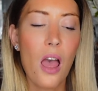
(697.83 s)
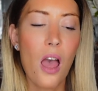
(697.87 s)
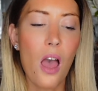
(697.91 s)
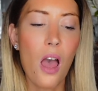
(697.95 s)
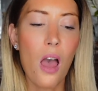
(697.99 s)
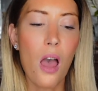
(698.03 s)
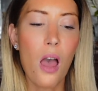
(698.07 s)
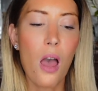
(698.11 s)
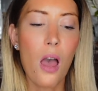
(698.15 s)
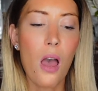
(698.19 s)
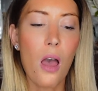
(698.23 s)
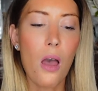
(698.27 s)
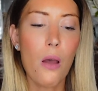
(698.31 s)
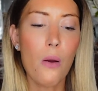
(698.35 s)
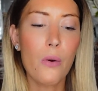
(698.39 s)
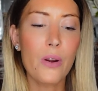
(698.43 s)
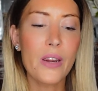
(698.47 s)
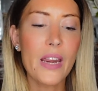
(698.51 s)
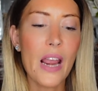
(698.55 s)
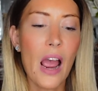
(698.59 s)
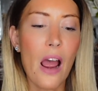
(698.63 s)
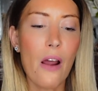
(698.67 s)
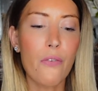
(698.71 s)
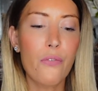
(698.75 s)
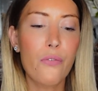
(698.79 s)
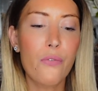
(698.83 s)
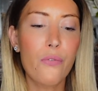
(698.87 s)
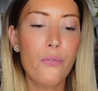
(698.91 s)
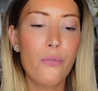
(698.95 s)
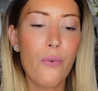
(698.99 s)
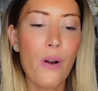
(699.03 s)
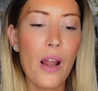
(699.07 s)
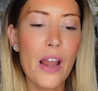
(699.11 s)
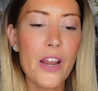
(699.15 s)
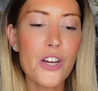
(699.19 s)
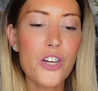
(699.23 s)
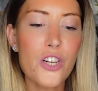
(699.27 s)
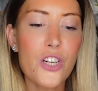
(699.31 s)

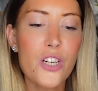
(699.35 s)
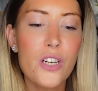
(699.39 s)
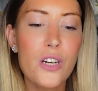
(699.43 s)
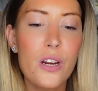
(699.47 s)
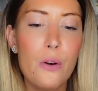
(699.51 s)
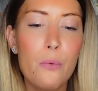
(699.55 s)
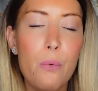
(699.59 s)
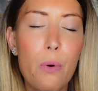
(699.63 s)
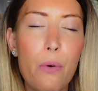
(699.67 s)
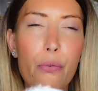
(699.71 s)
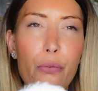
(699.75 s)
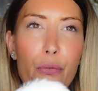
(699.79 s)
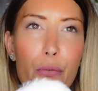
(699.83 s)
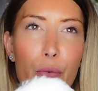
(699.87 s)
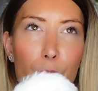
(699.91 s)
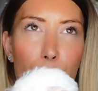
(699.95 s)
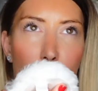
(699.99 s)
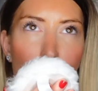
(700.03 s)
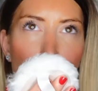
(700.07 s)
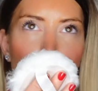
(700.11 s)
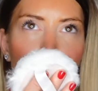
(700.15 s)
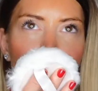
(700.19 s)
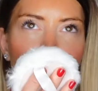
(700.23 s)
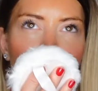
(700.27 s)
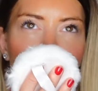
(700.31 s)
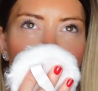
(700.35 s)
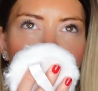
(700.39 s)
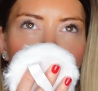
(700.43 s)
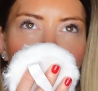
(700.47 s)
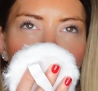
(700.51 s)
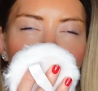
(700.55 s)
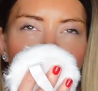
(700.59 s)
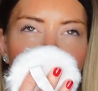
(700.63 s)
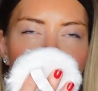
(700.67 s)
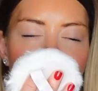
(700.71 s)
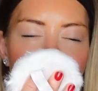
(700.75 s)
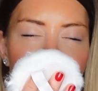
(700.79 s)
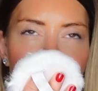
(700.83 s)
More
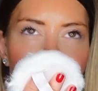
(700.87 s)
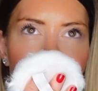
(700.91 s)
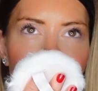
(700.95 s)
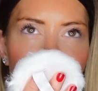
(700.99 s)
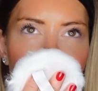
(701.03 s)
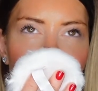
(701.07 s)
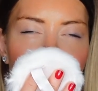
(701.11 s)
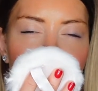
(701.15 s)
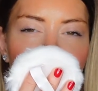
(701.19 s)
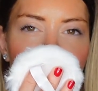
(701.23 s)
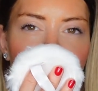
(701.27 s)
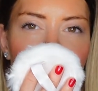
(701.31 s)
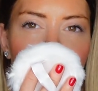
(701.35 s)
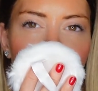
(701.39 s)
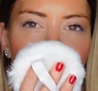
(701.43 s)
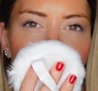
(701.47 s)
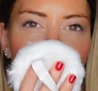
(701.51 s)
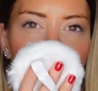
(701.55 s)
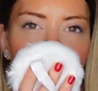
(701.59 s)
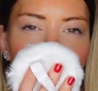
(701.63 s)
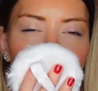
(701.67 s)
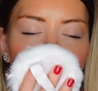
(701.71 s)
refreshing actually.